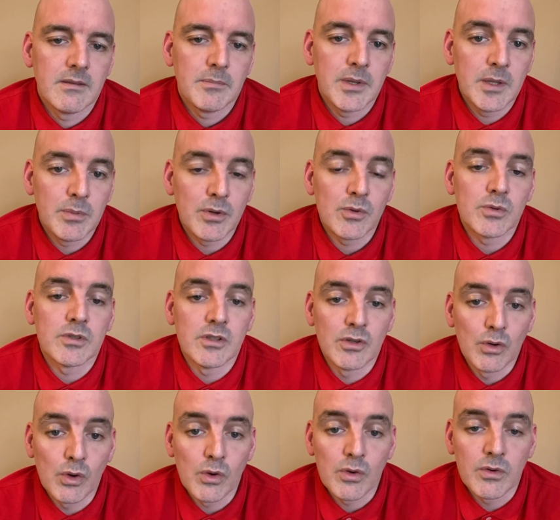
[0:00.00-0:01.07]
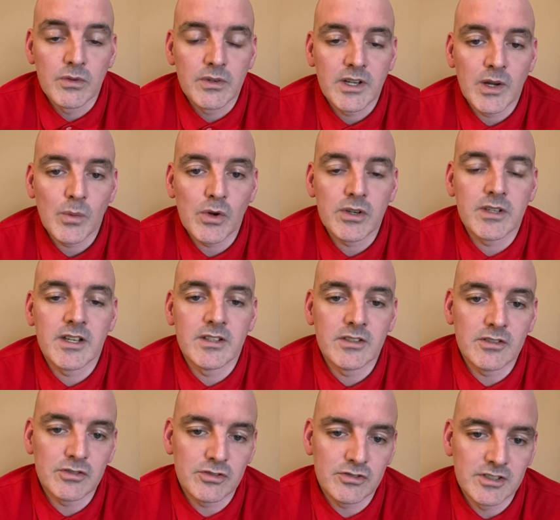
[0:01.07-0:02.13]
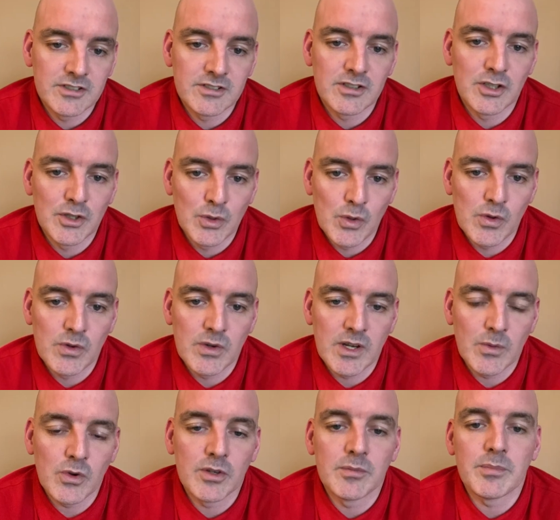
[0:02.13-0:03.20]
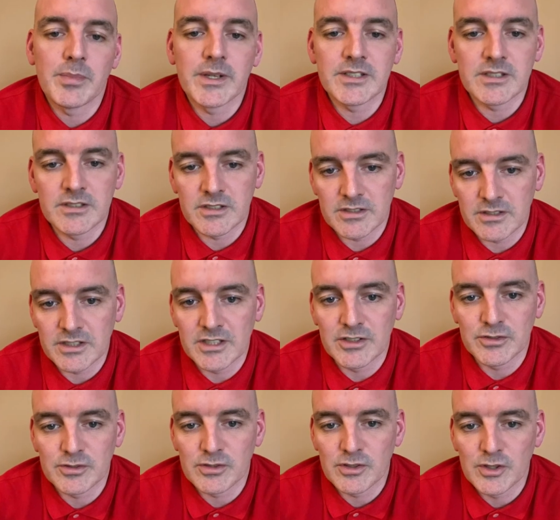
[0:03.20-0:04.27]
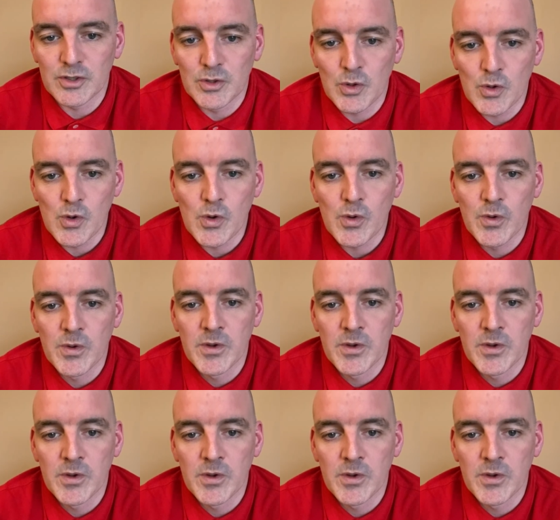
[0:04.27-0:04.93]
people to know, I want industries to know, I want business leaders to know,